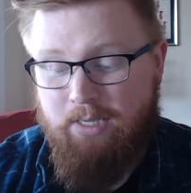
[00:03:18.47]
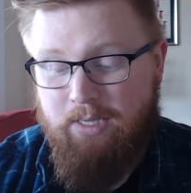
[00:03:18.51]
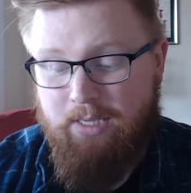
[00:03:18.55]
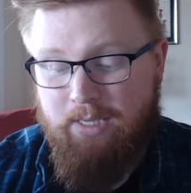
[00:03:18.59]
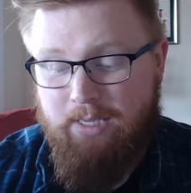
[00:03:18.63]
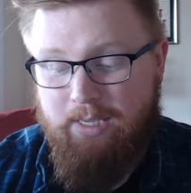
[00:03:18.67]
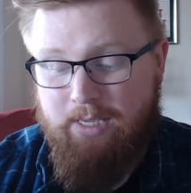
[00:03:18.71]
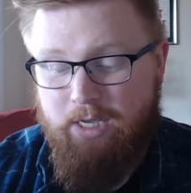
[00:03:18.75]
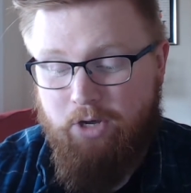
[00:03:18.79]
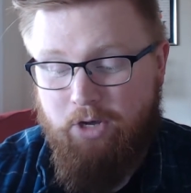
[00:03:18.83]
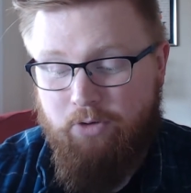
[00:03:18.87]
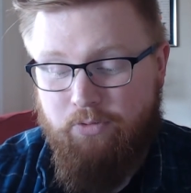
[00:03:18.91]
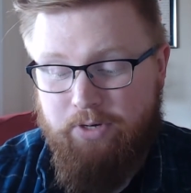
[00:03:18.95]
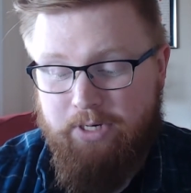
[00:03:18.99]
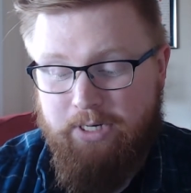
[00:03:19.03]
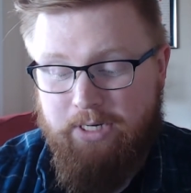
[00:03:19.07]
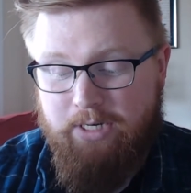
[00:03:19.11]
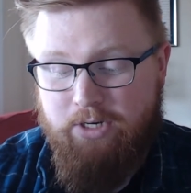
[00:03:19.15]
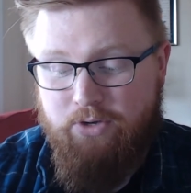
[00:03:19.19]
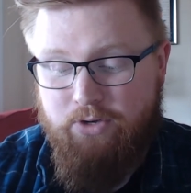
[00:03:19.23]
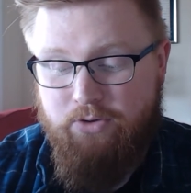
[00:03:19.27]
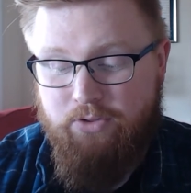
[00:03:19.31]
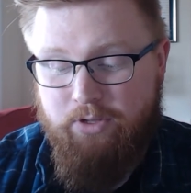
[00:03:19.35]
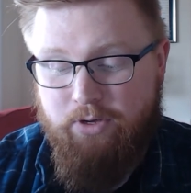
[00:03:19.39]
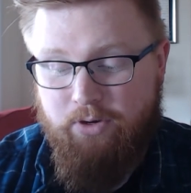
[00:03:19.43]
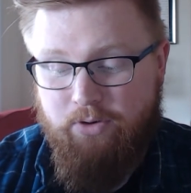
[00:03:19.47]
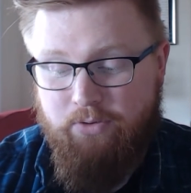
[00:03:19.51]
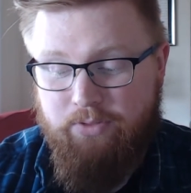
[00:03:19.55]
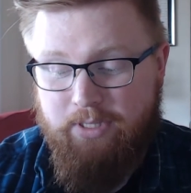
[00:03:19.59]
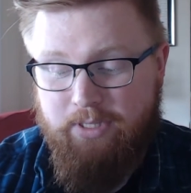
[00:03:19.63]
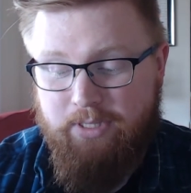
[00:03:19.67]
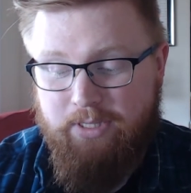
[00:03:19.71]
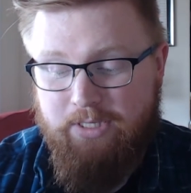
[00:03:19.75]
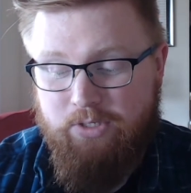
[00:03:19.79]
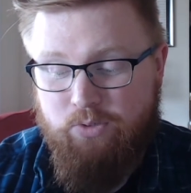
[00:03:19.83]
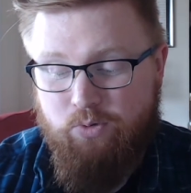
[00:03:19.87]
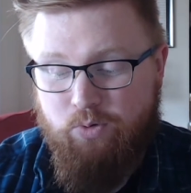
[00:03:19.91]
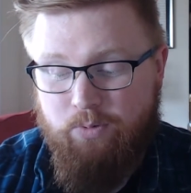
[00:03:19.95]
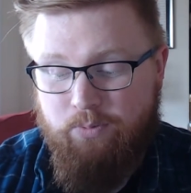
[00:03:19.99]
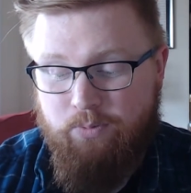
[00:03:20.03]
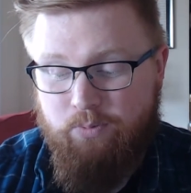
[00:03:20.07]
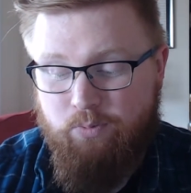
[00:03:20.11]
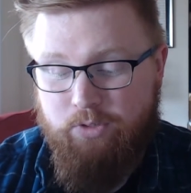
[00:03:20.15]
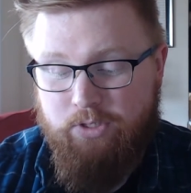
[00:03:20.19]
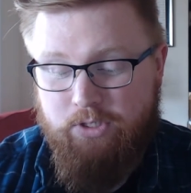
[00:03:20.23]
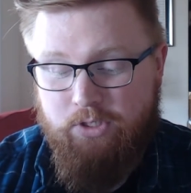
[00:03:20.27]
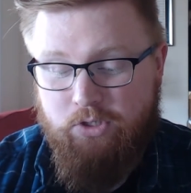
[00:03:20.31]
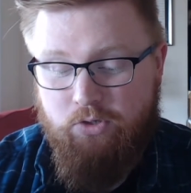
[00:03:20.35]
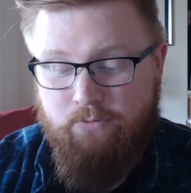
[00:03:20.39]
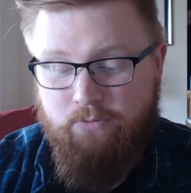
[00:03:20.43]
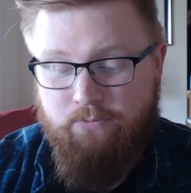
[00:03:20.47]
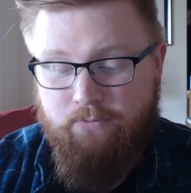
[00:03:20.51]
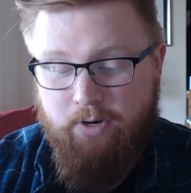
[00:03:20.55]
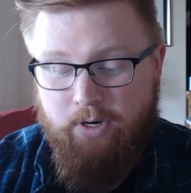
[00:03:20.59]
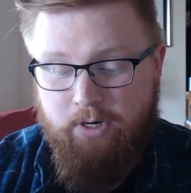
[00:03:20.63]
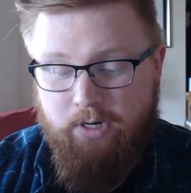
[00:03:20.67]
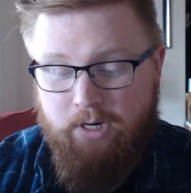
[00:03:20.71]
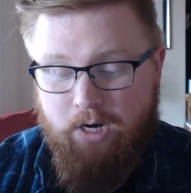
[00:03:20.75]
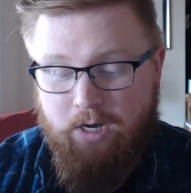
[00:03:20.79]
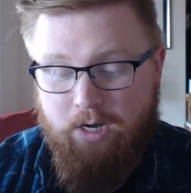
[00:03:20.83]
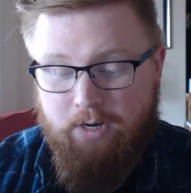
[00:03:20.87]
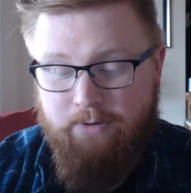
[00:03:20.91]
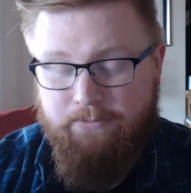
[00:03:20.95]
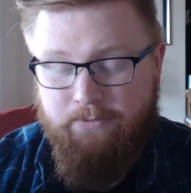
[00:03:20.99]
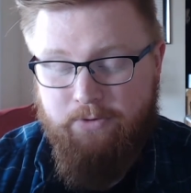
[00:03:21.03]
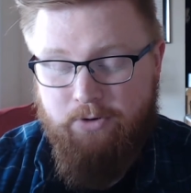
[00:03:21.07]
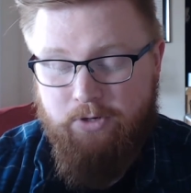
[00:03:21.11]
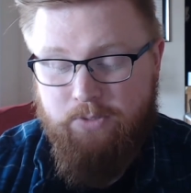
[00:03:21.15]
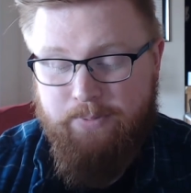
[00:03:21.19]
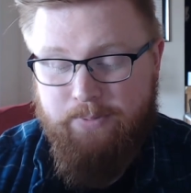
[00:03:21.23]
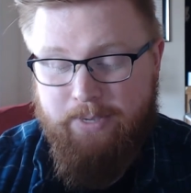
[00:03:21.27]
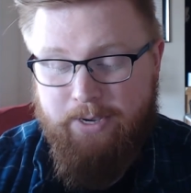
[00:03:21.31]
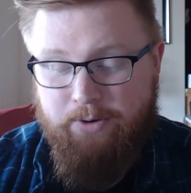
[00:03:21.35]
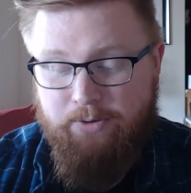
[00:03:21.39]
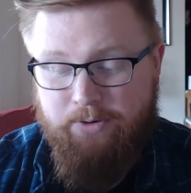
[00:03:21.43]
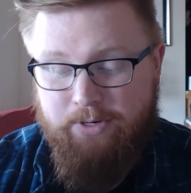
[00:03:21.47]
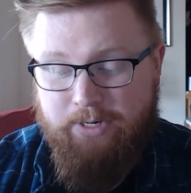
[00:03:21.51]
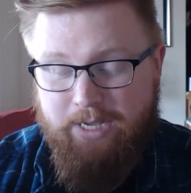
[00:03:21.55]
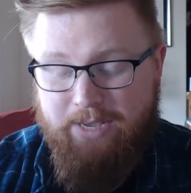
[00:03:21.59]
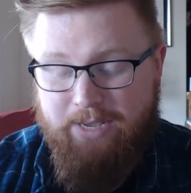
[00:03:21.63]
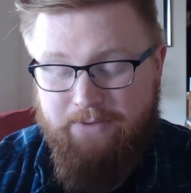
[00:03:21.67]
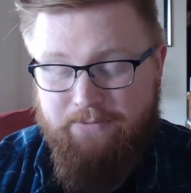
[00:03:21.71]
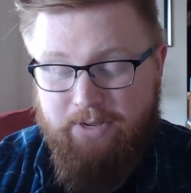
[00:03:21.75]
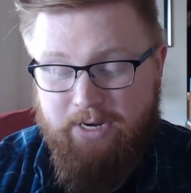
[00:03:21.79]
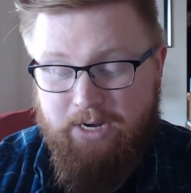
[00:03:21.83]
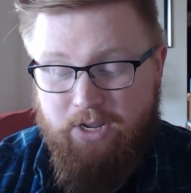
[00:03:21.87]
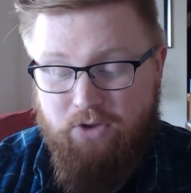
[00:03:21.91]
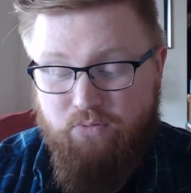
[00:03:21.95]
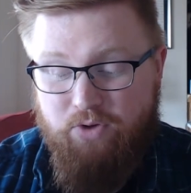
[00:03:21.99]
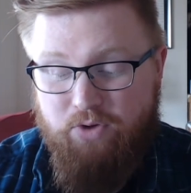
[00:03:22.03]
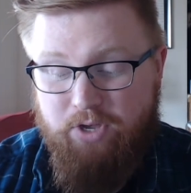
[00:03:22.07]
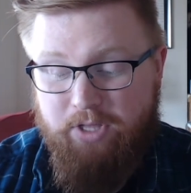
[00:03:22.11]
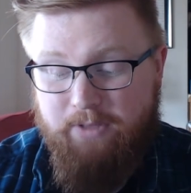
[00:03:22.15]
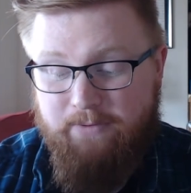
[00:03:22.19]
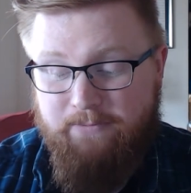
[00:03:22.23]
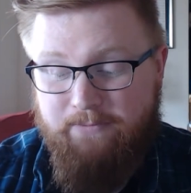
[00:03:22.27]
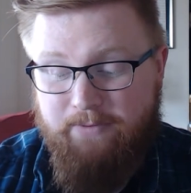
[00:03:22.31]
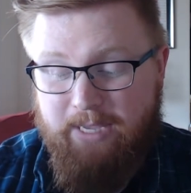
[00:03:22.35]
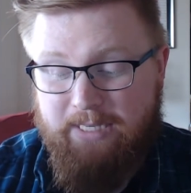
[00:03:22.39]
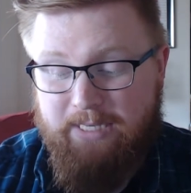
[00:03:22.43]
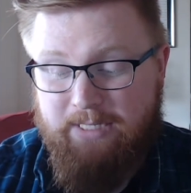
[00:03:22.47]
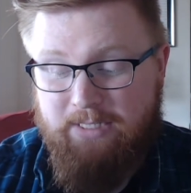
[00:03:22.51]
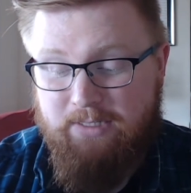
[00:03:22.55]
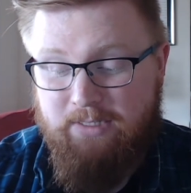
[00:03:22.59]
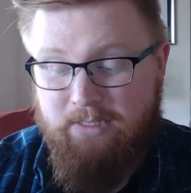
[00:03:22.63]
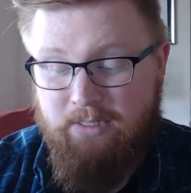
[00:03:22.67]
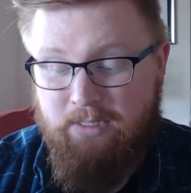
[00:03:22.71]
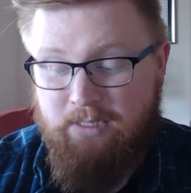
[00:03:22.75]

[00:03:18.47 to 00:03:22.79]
He already knew, though, that this woman was too far gone for his power to have any real effect.